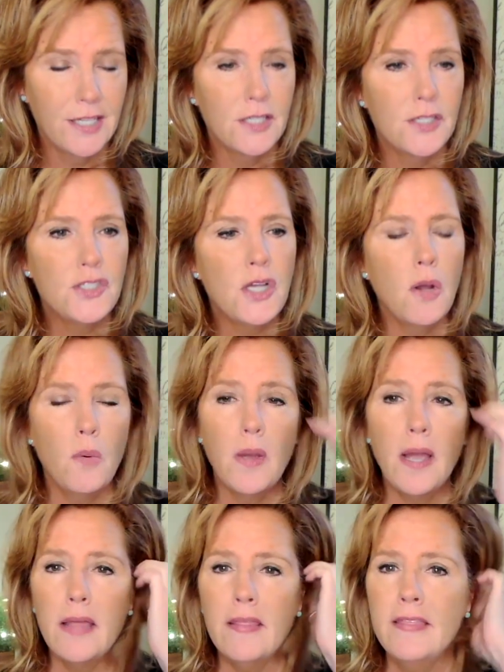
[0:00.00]
So
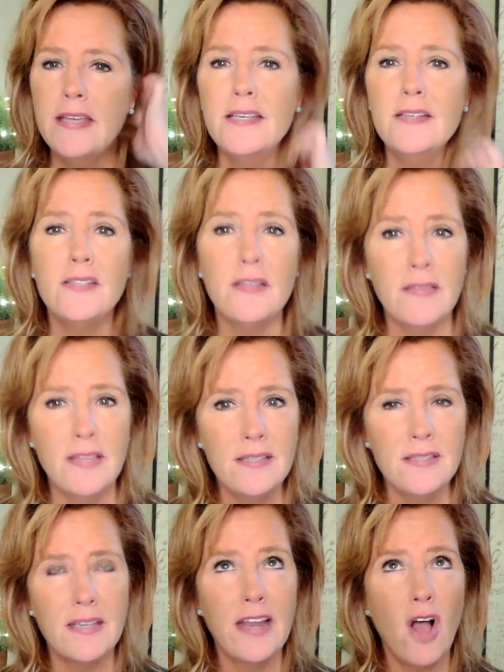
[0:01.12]

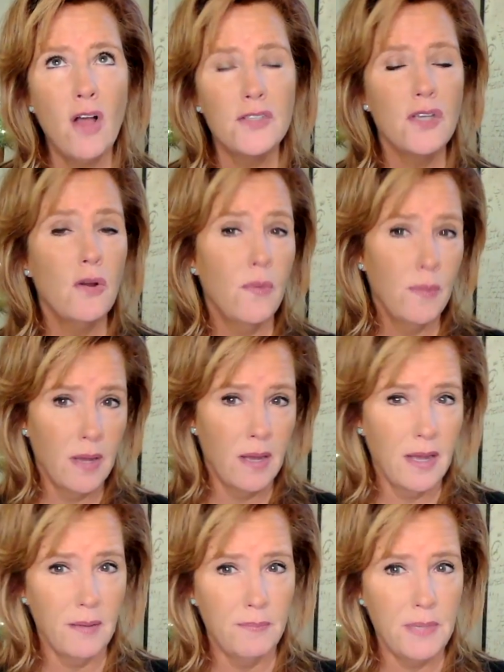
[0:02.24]
this can
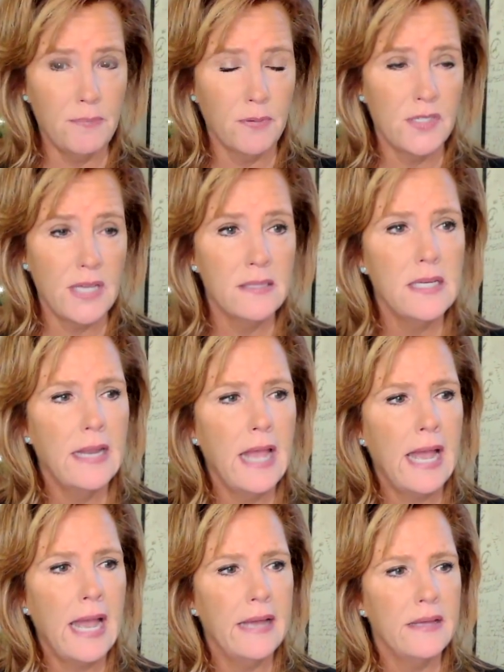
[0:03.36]
also be presented
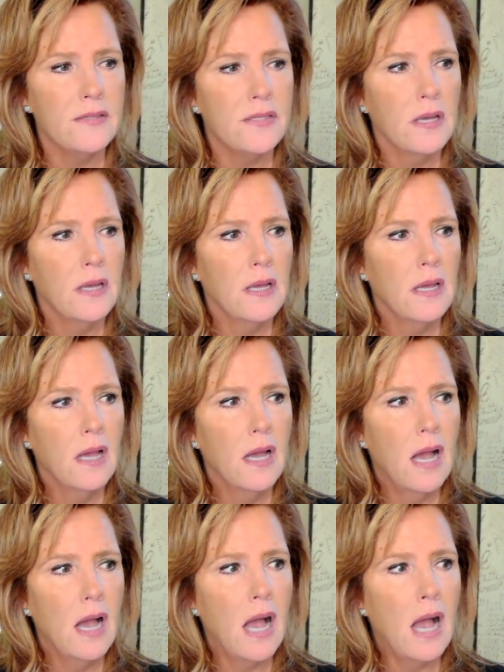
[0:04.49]
as,
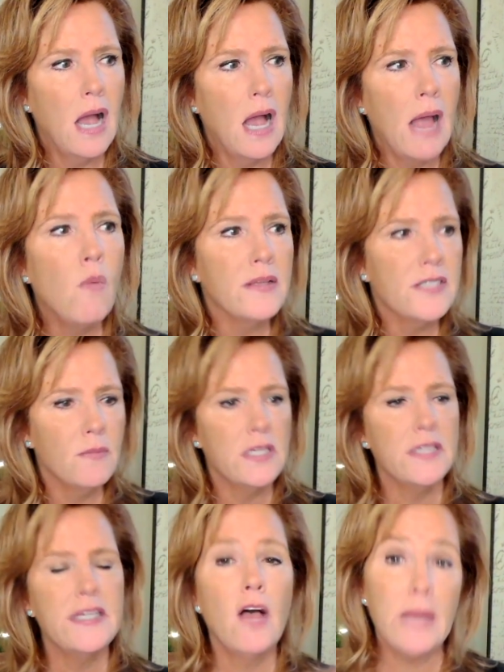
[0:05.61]
I want someone to
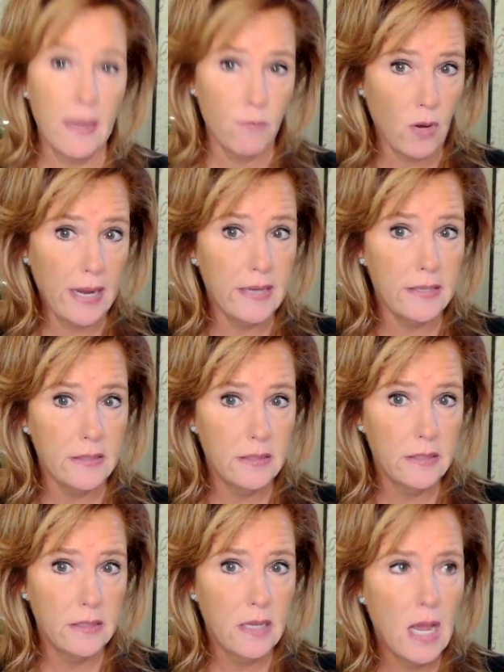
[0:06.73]
tell me I'm right.
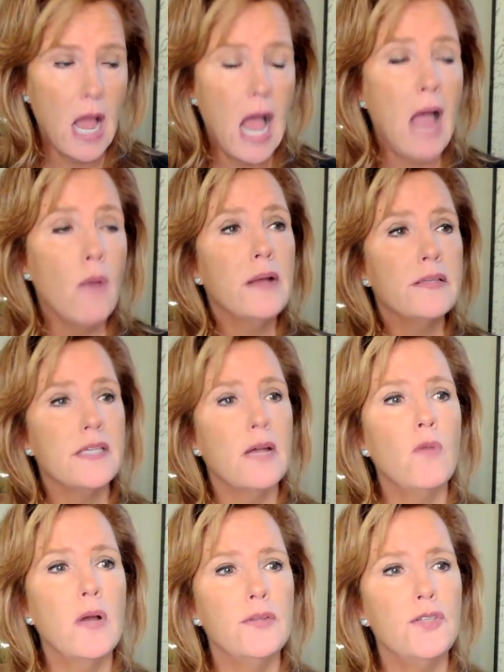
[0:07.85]
I want
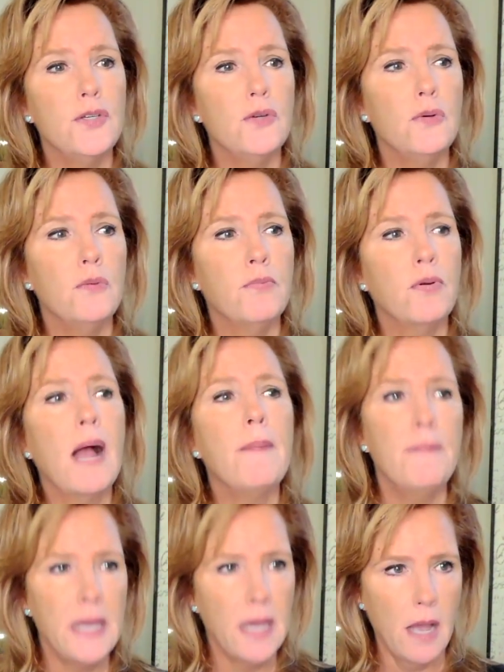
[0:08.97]
someone to prop
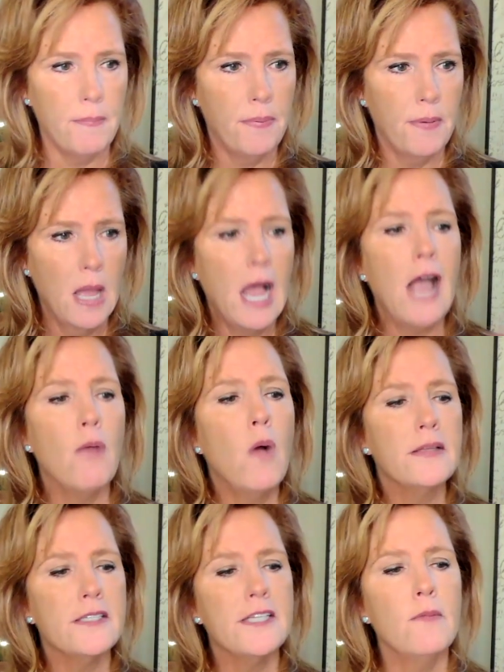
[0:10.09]
me up. I
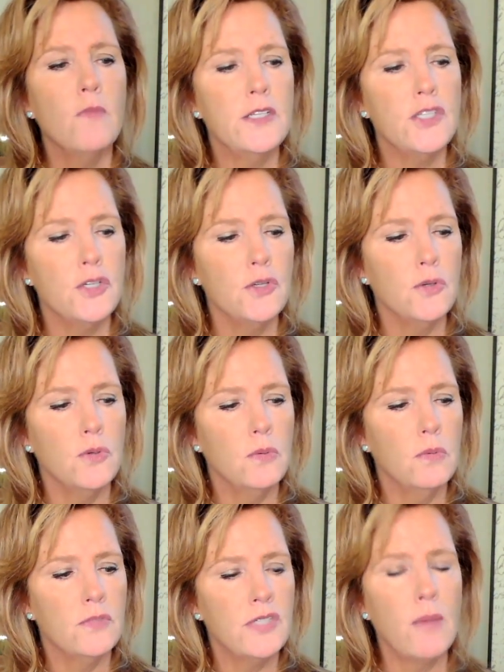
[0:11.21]
want someone to
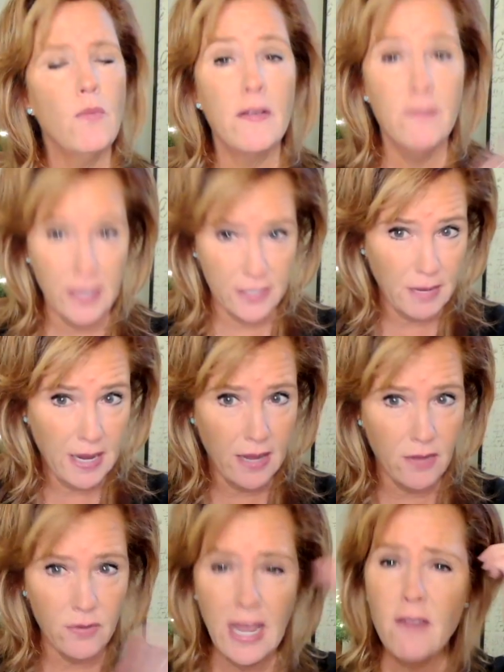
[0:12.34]
say what a victim I
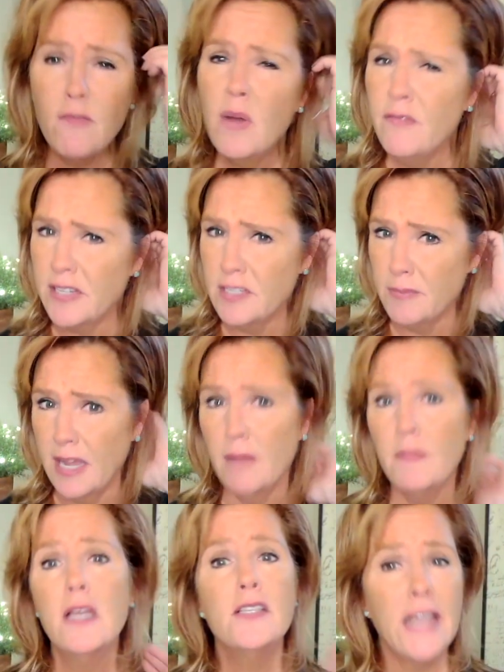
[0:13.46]
am,
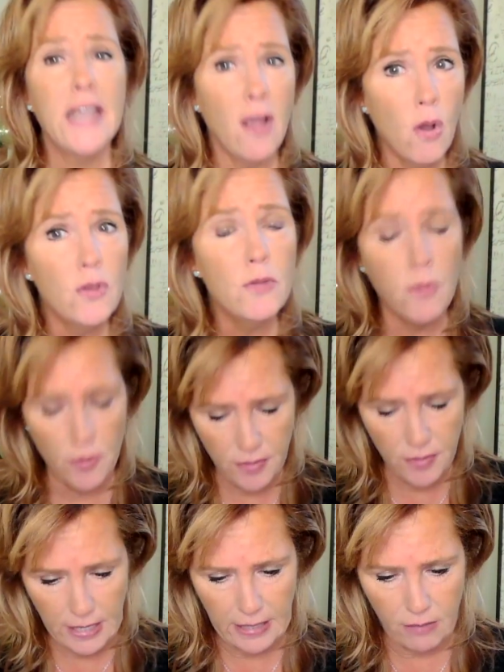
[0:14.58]
say, oh, you poor
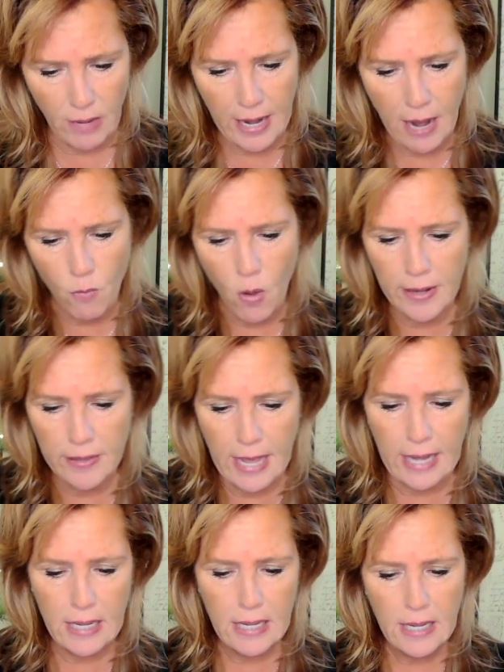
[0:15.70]
thing, right? I'm wanting
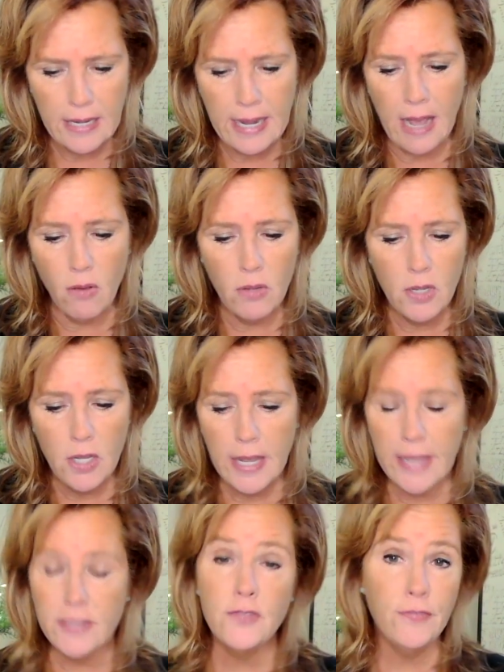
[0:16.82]
that. Now,
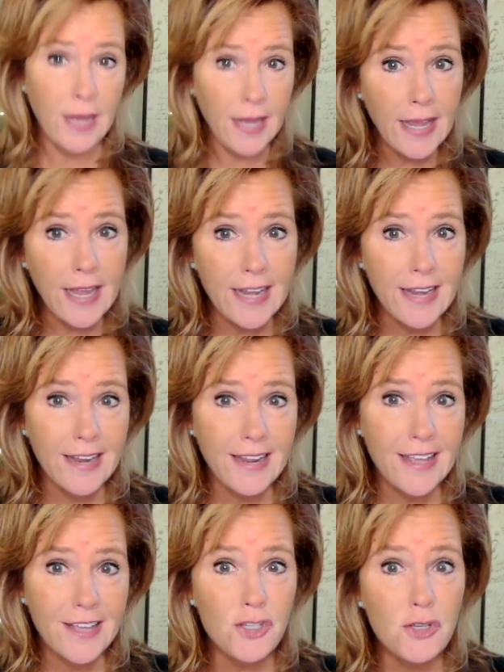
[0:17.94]
it's fine
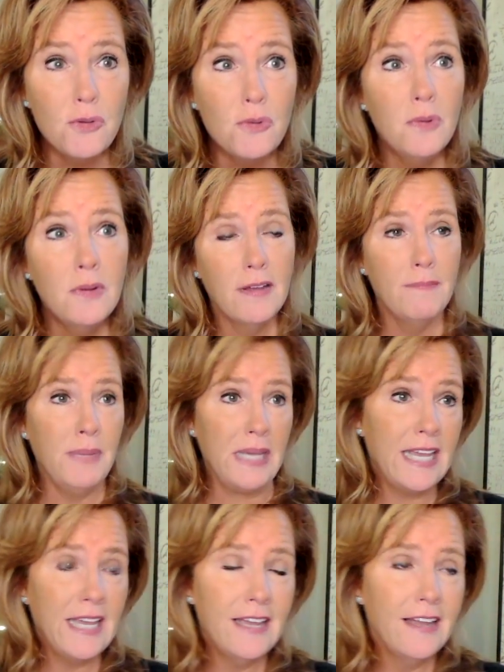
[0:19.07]
to
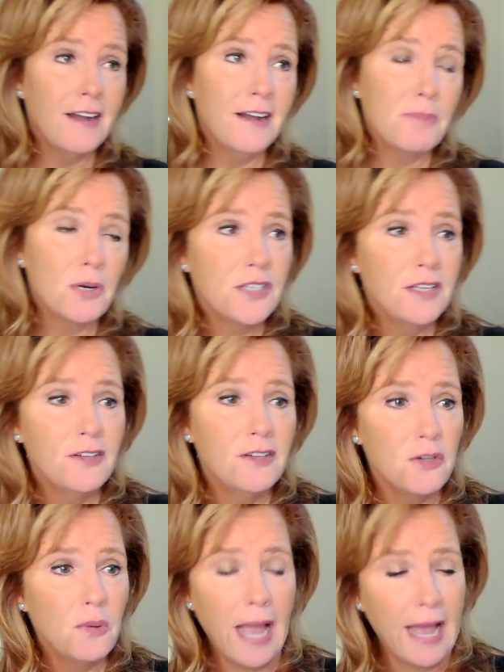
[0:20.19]
be a person
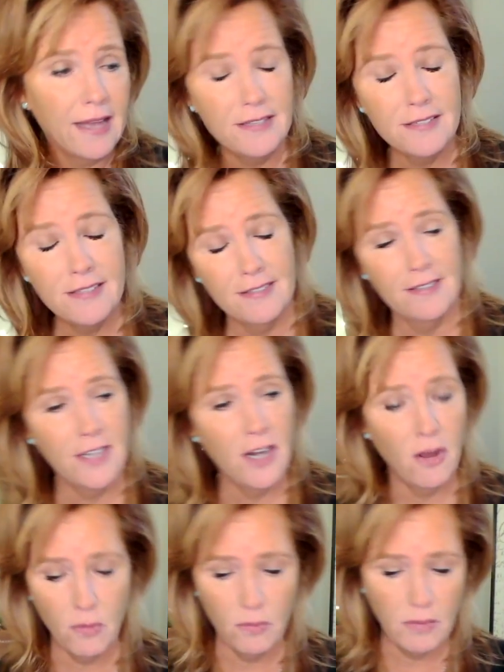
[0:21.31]
who has, you
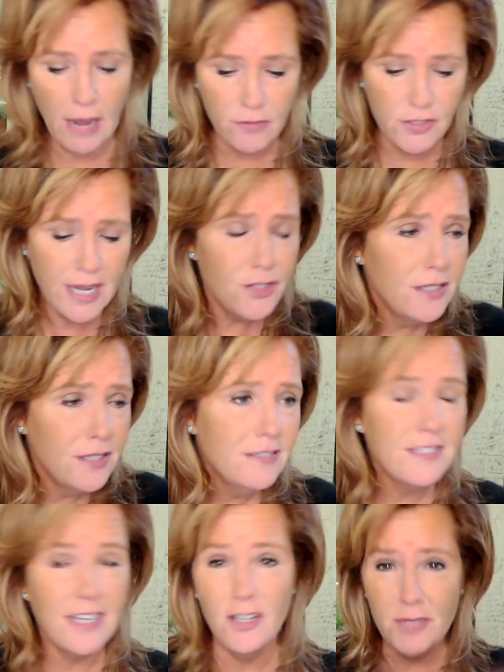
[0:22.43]
know,
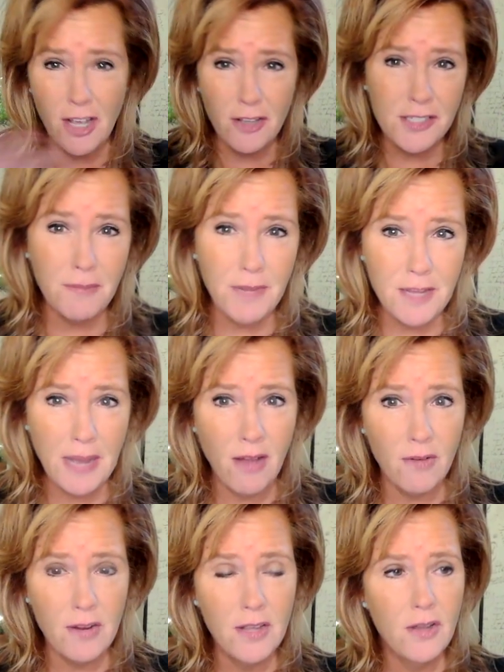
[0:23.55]
conversations and you tell somebody
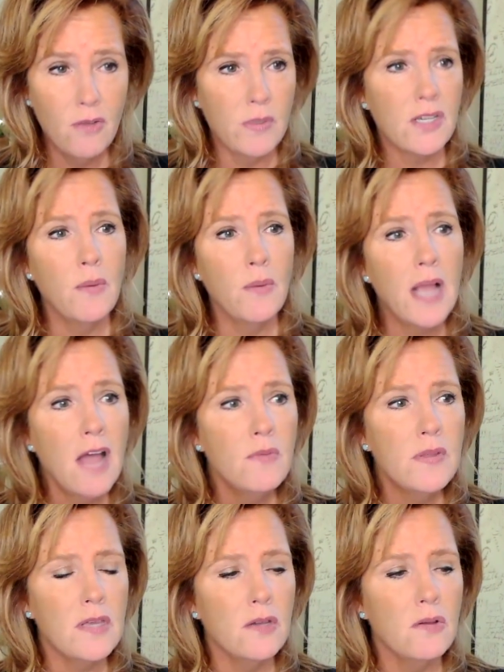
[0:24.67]
about what's going on
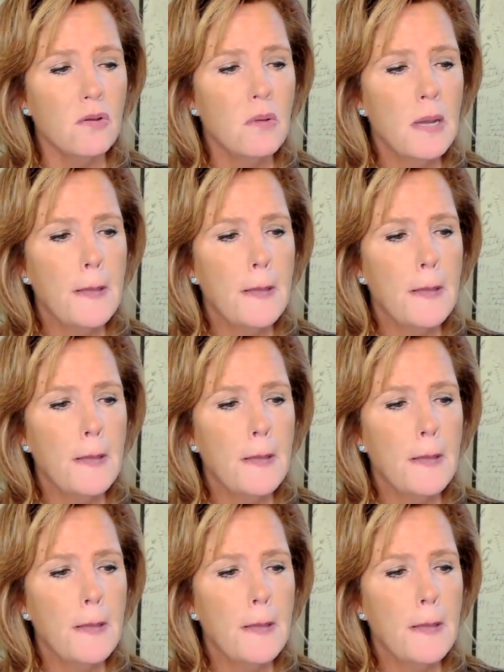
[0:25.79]
with you,